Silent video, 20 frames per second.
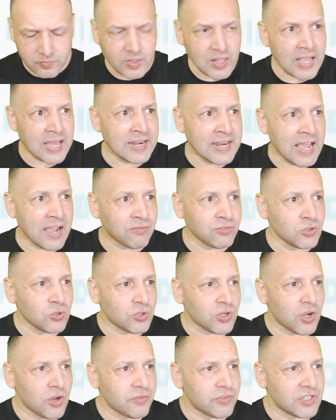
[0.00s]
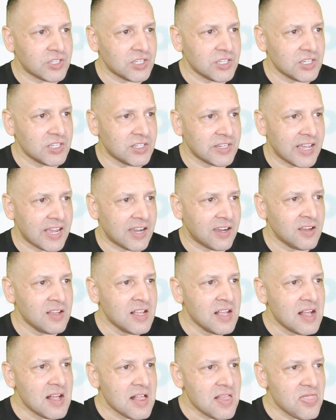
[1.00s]
And have a look over here now.
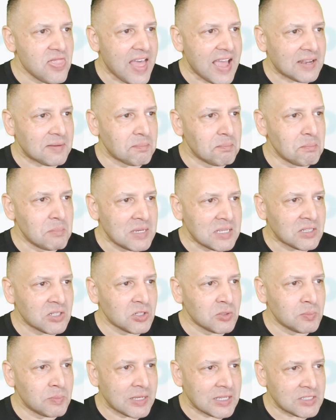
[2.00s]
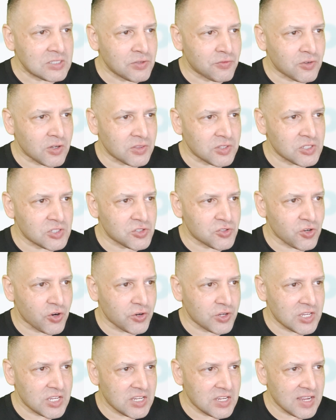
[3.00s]
That middle bit, you've got this
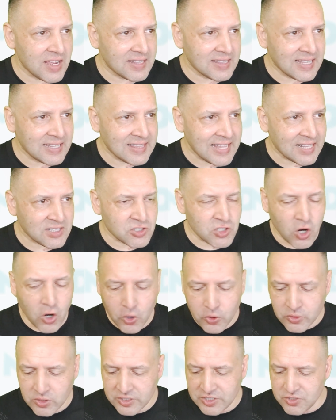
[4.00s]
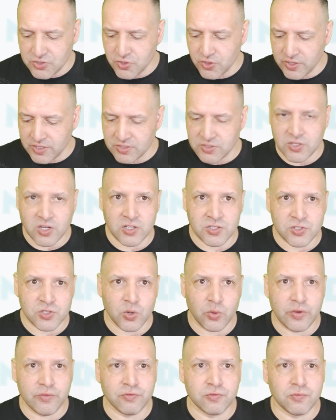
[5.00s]
stroke here, and then that totally joins on.
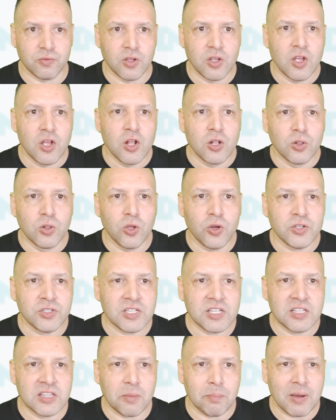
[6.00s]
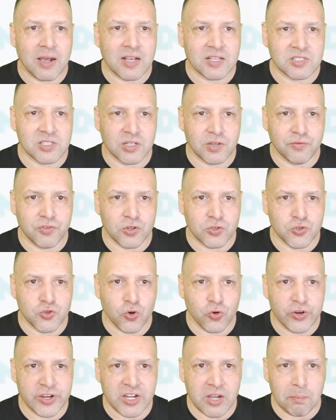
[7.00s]
So we've learnt in the past that if you're
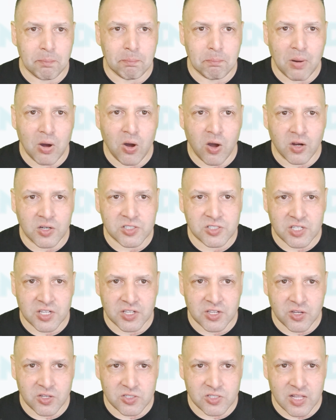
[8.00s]
drawing a box, it goes